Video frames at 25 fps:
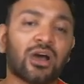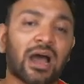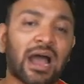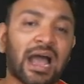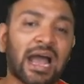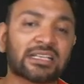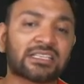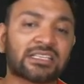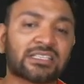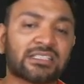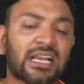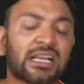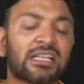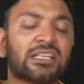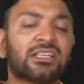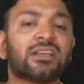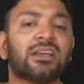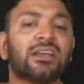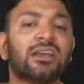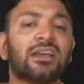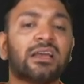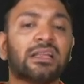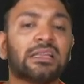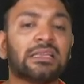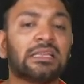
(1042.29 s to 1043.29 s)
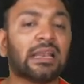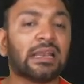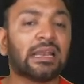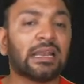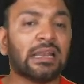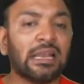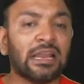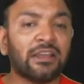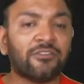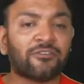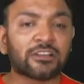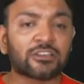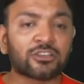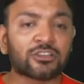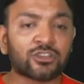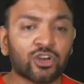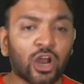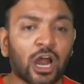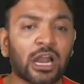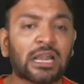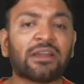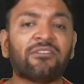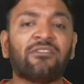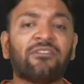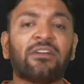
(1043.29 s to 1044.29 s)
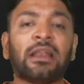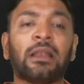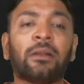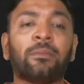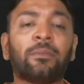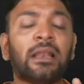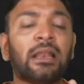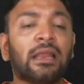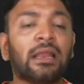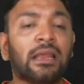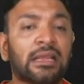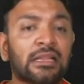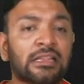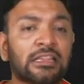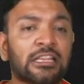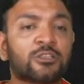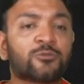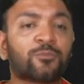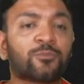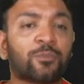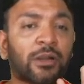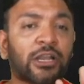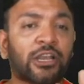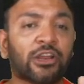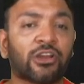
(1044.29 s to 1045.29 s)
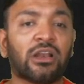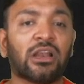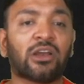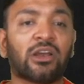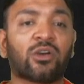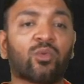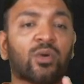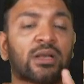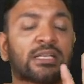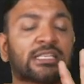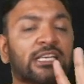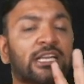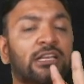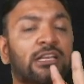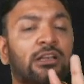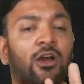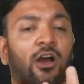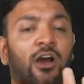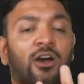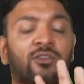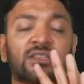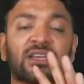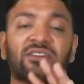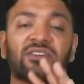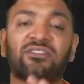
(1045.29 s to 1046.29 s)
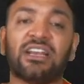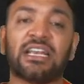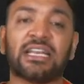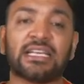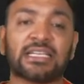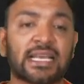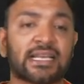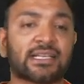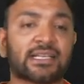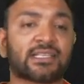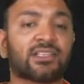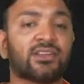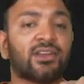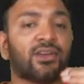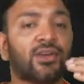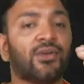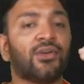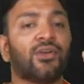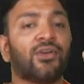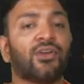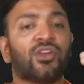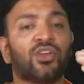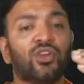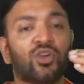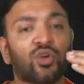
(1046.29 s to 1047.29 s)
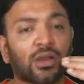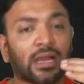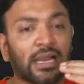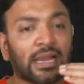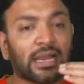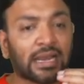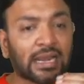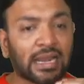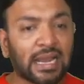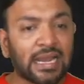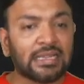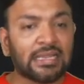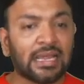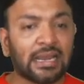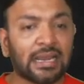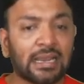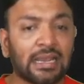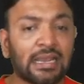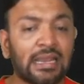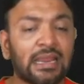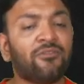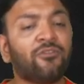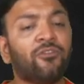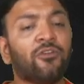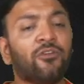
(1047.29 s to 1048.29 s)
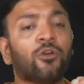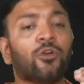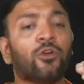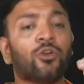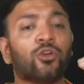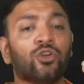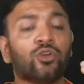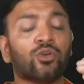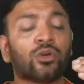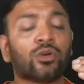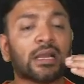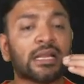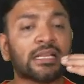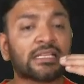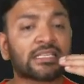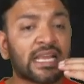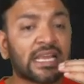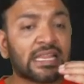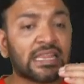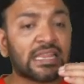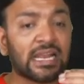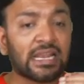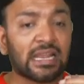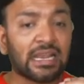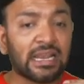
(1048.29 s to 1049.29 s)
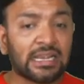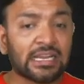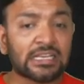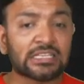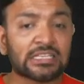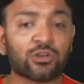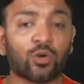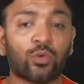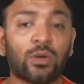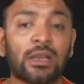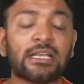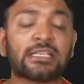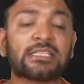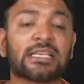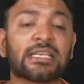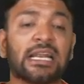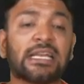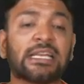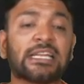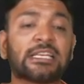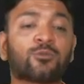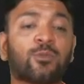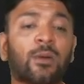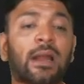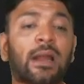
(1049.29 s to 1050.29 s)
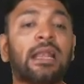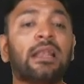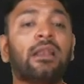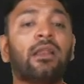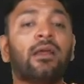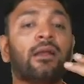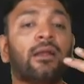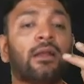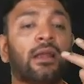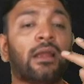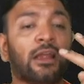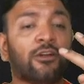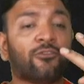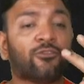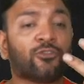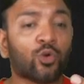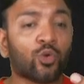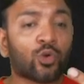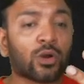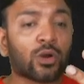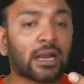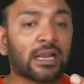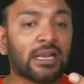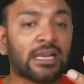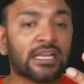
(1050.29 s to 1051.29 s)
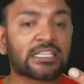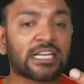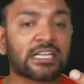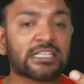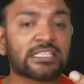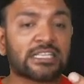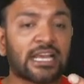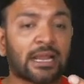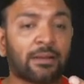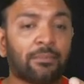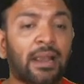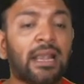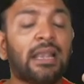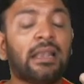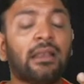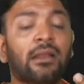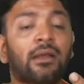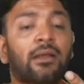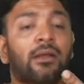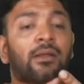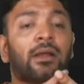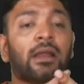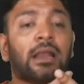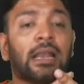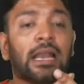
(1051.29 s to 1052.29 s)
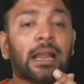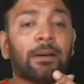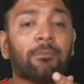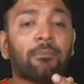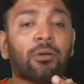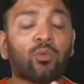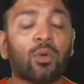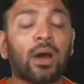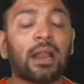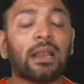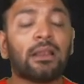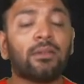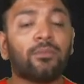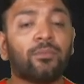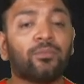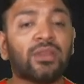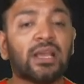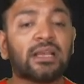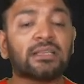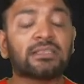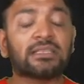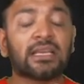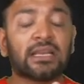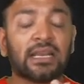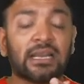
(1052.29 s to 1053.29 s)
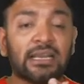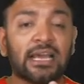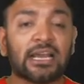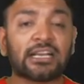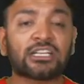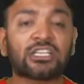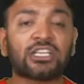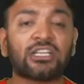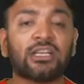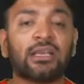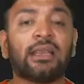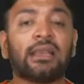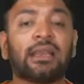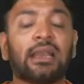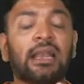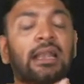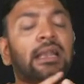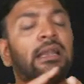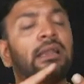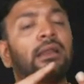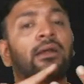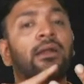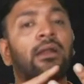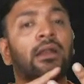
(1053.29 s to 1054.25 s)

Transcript: As such, the relief is not available in this particular question of 76. You can write the relief. You can say that it is only satisfied if two conditions are met. Number one, there is a reduction in rent.